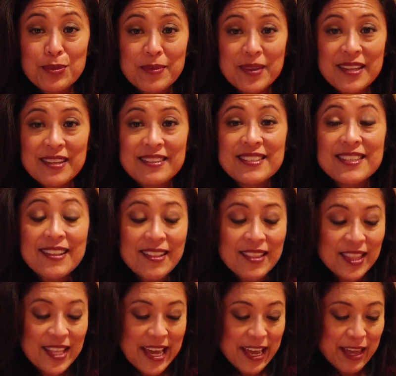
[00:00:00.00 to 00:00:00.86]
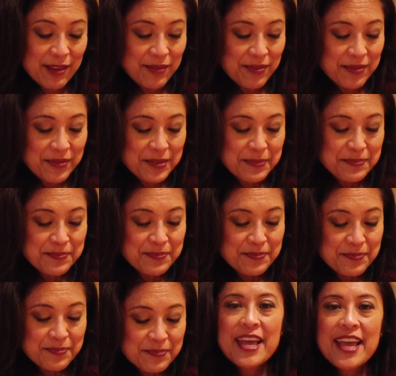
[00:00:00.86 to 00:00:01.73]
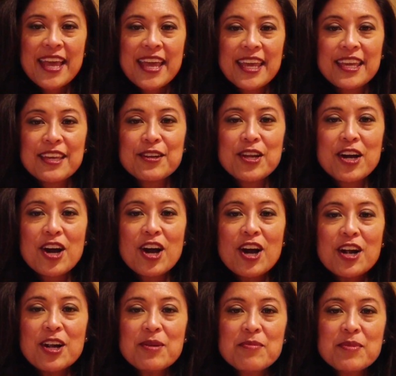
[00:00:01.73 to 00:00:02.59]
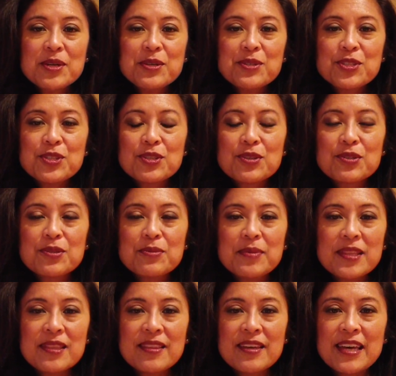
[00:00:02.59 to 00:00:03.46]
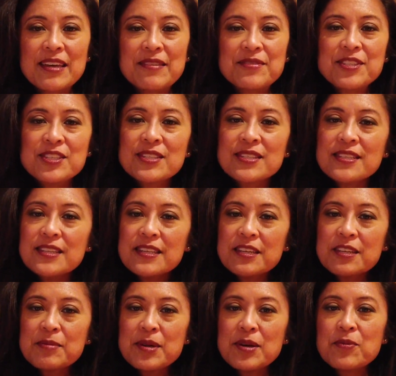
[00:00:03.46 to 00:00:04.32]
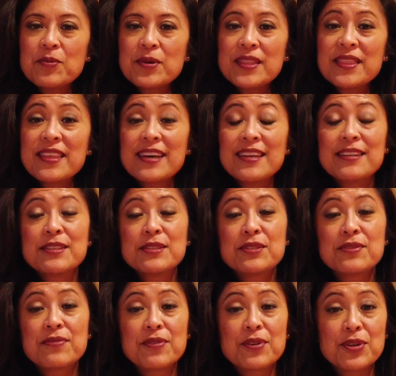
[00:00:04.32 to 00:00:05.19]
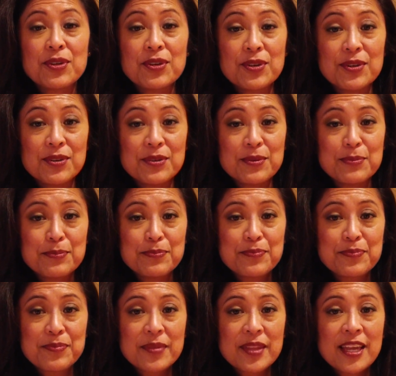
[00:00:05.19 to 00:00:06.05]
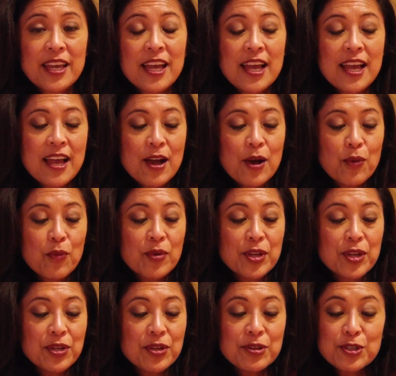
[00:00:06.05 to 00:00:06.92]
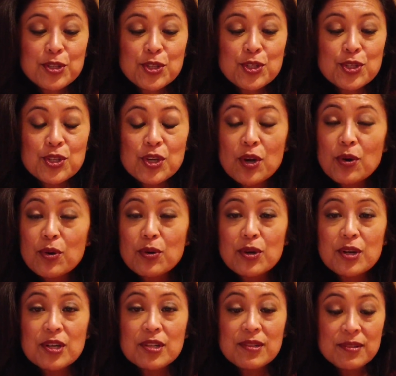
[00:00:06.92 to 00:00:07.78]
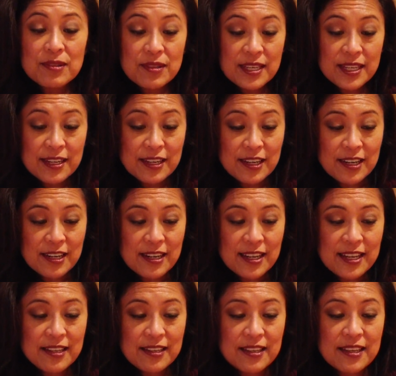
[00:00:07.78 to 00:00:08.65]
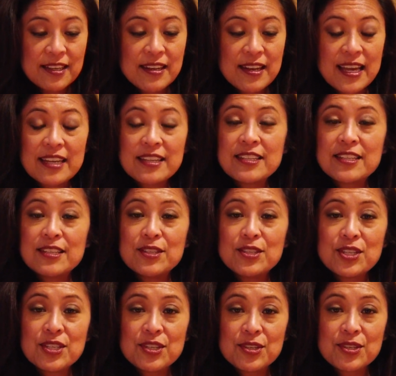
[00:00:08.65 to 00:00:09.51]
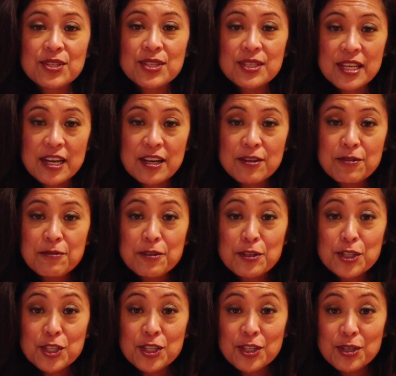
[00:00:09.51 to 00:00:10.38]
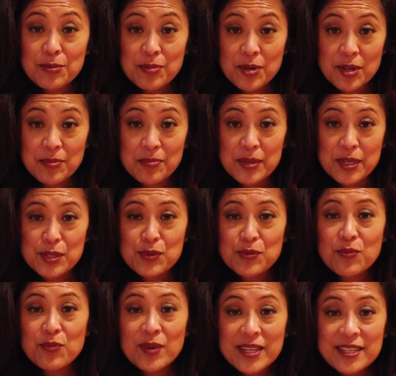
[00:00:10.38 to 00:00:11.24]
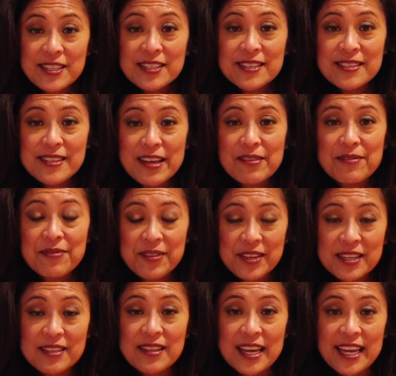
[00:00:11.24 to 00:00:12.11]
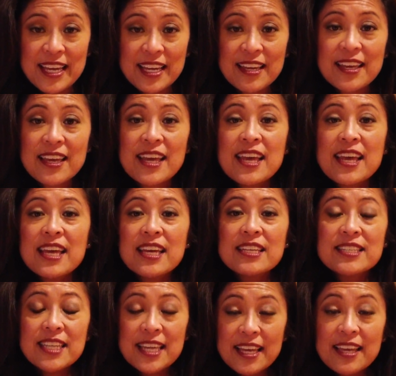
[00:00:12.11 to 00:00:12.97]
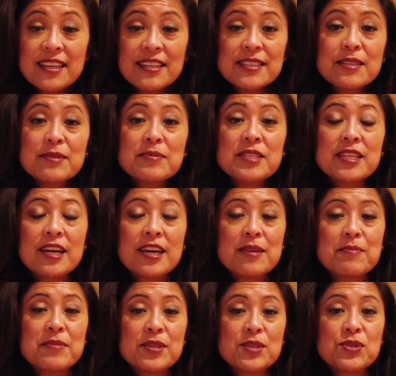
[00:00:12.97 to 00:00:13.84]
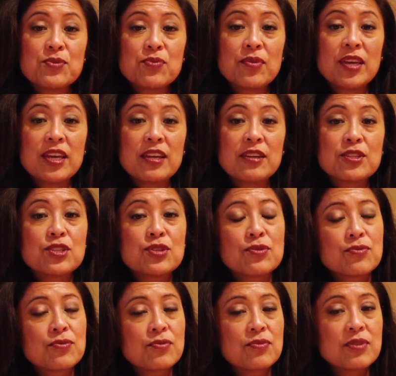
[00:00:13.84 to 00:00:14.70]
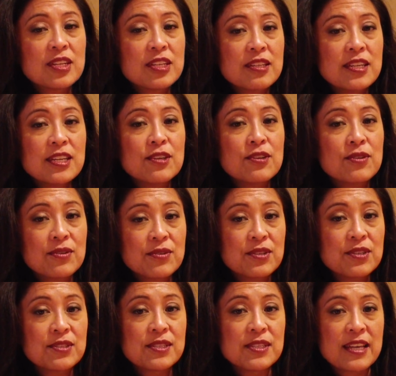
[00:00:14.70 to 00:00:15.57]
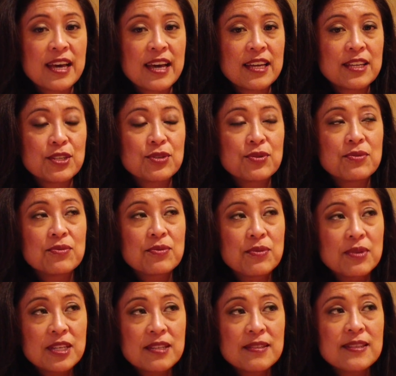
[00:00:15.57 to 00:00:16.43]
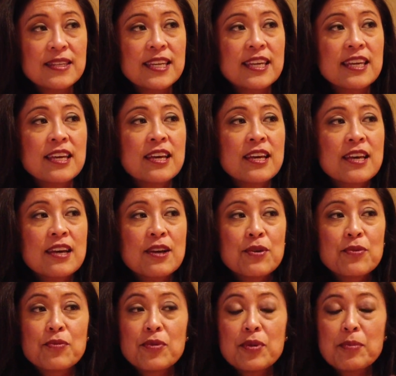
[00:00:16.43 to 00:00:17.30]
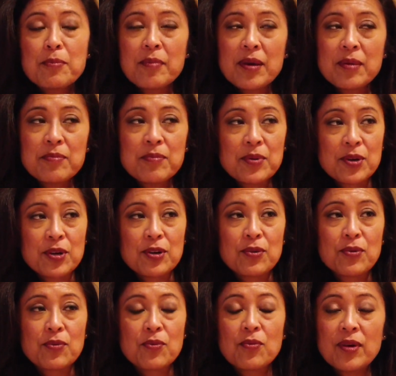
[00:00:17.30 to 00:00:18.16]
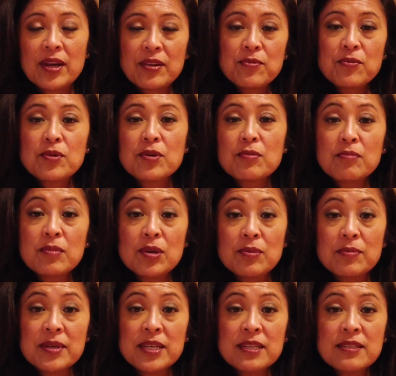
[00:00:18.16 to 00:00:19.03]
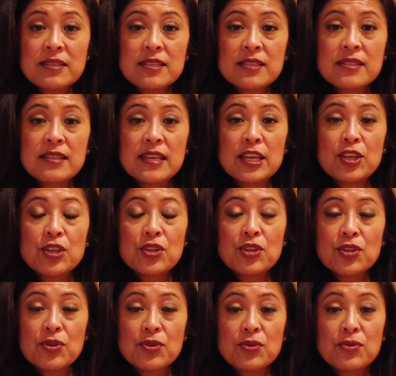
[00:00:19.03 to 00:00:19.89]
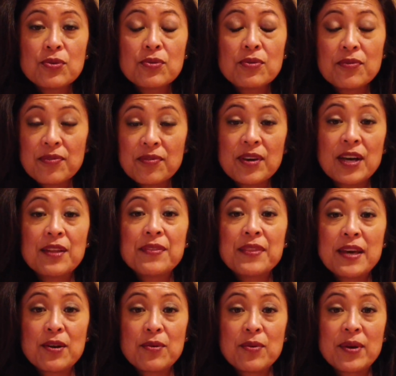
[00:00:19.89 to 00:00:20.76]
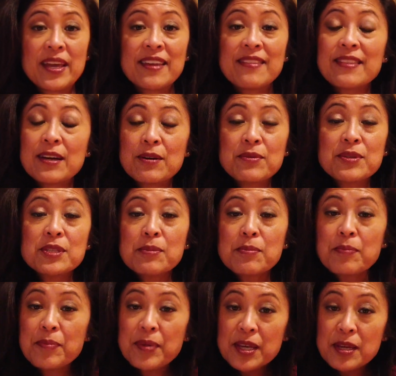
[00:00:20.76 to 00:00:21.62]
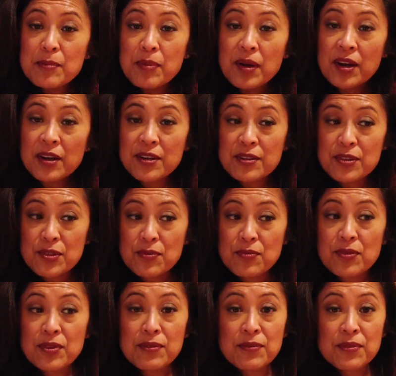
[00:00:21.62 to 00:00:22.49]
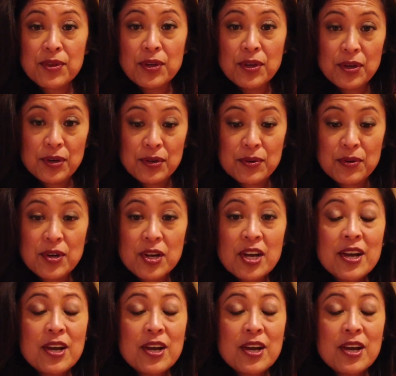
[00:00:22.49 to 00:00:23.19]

illumined life. In our most illumined life, just think about what that is for you. When you're so clear and connected to yourself and to your purpose, what does that feel like? Take some time this week to really notice that, to really remember when were moments that you felt that way. And that was a big part of the review.